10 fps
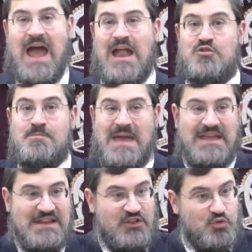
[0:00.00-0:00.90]
and you
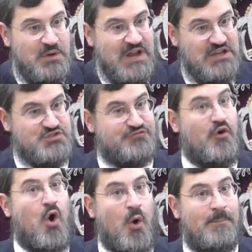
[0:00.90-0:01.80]
make it into a nice
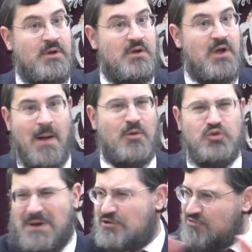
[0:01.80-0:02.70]
form. I'm not
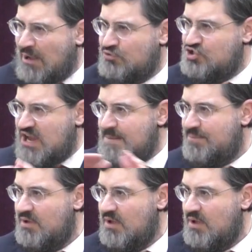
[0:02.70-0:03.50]
talking about a round shape.